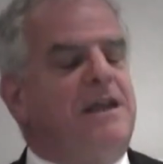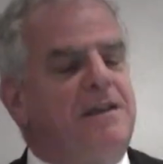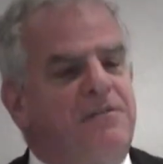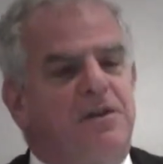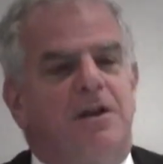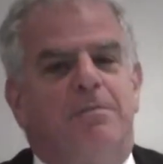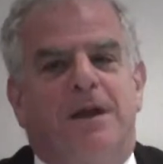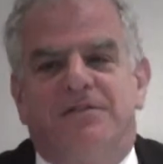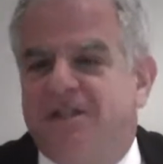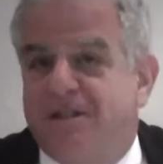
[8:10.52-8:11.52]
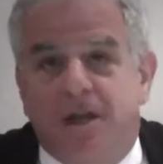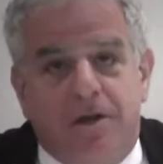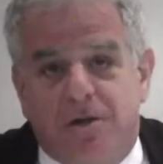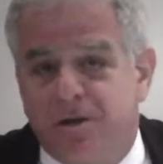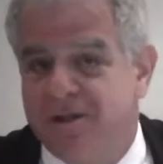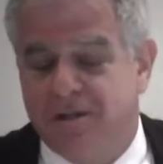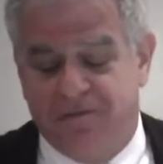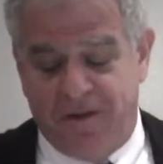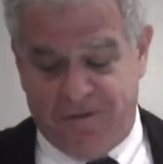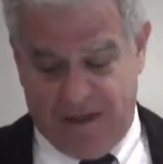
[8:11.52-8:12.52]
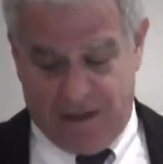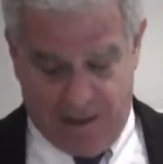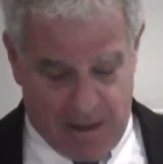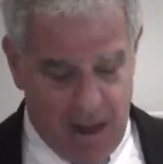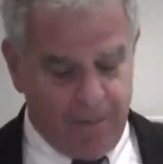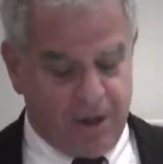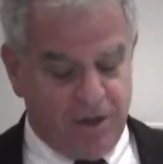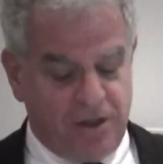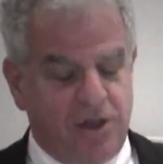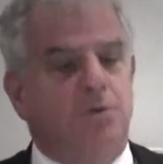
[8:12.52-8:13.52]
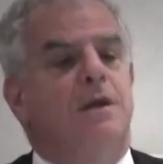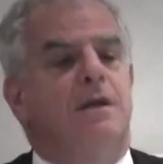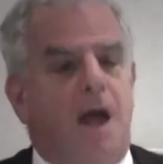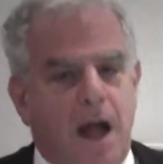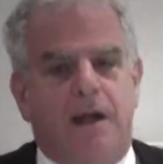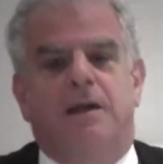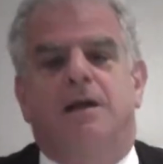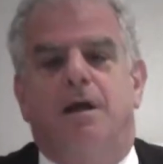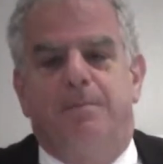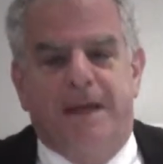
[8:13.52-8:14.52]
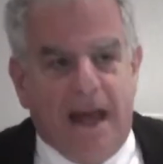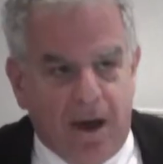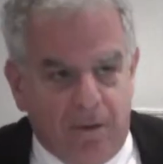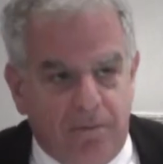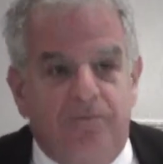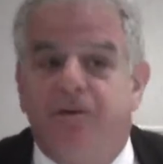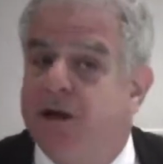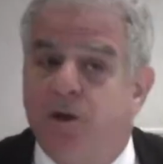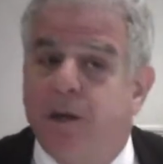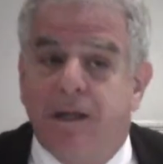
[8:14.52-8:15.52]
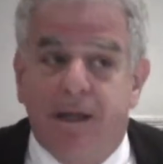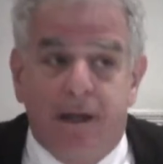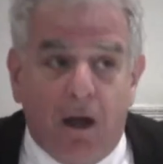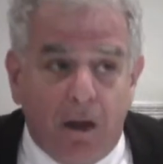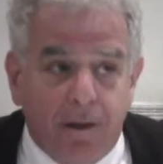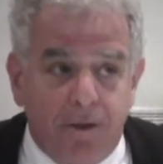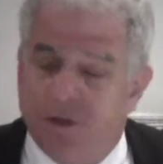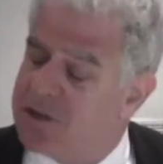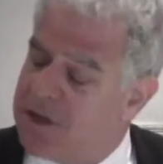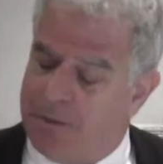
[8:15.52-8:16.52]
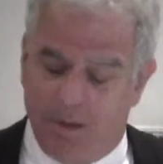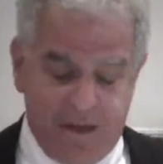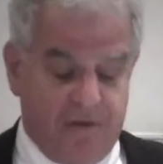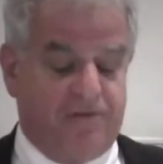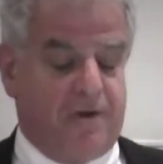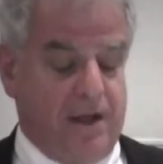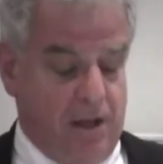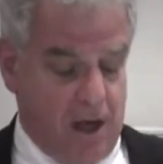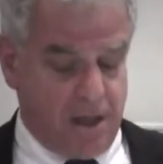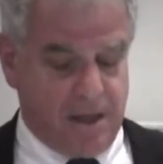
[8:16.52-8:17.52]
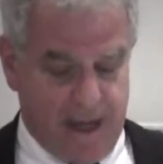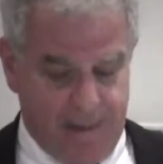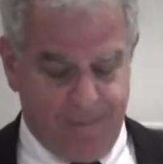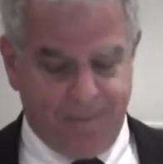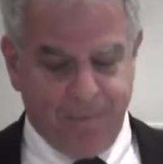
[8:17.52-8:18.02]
if you're above 600 or 650 kilometers, you are not going to come down very quickly at all. You're just going to be there for a long time.